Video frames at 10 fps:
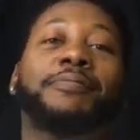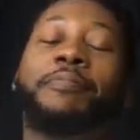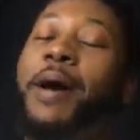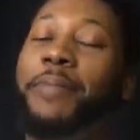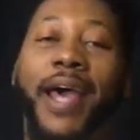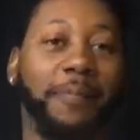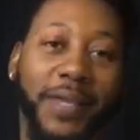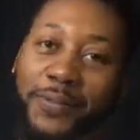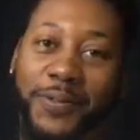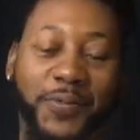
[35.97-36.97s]
my black
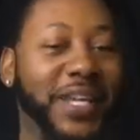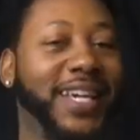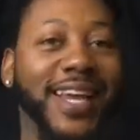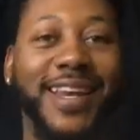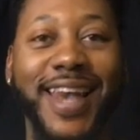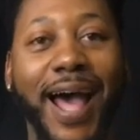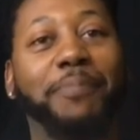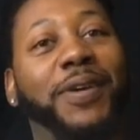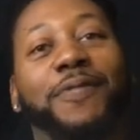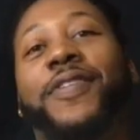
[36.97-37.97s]
people, we
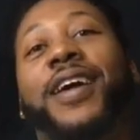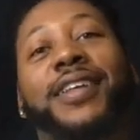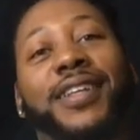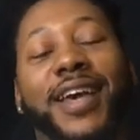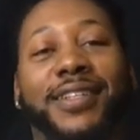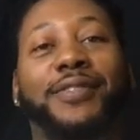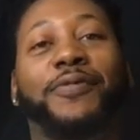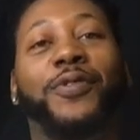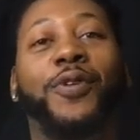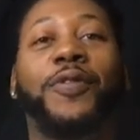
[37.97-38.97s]
cannot be fighting and acting a
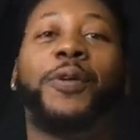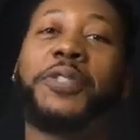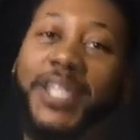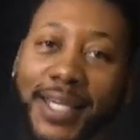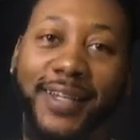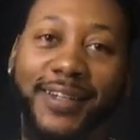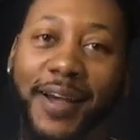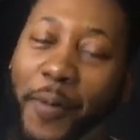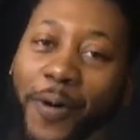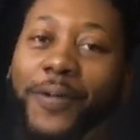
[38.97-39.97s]
fool over no chicken.
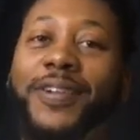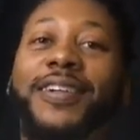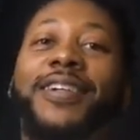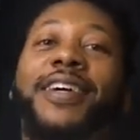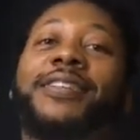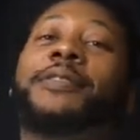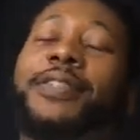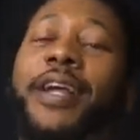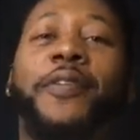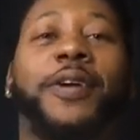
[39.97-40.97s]
Come on. It's a
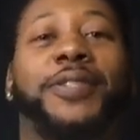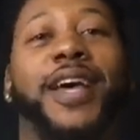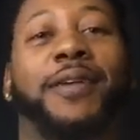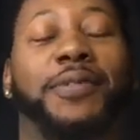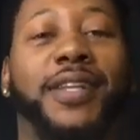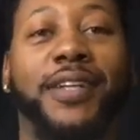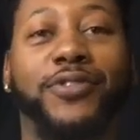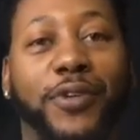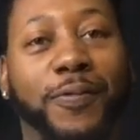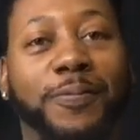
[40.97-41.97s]
stereotype. It's not
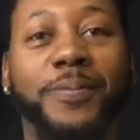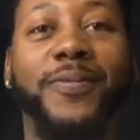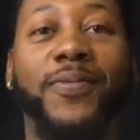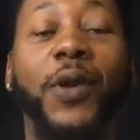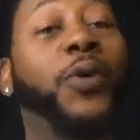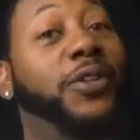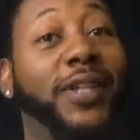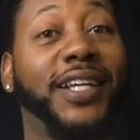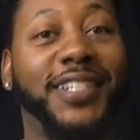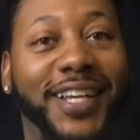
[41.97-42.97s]
true. We do
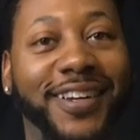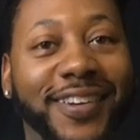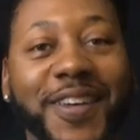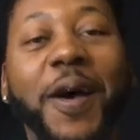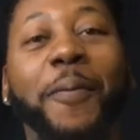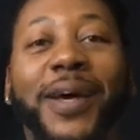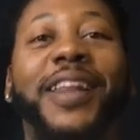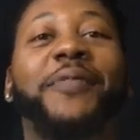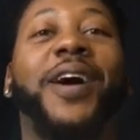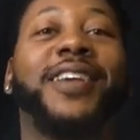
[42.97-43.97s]
like chicken, though. But
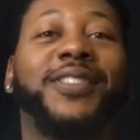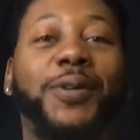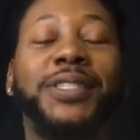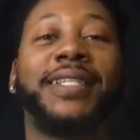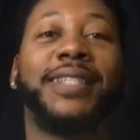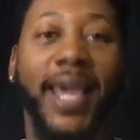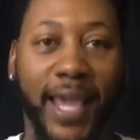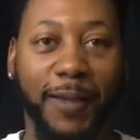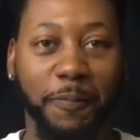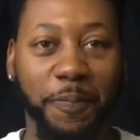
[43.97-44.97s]
anyway, so
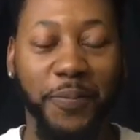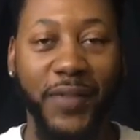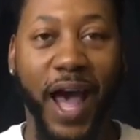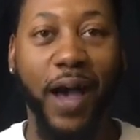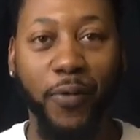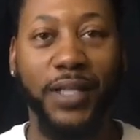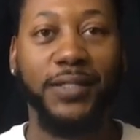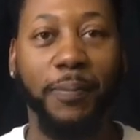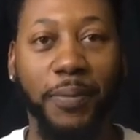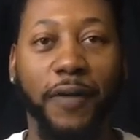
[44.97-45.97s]
today I went
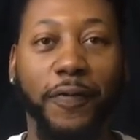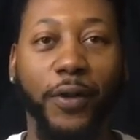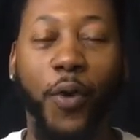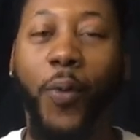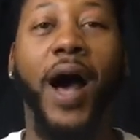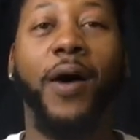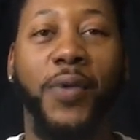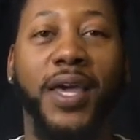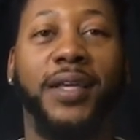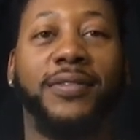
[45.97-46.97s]
to Buffalo Wild
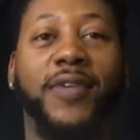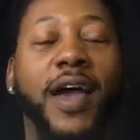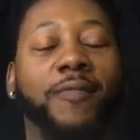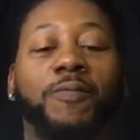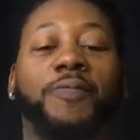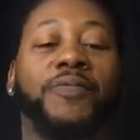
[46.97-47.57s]
Wings, right?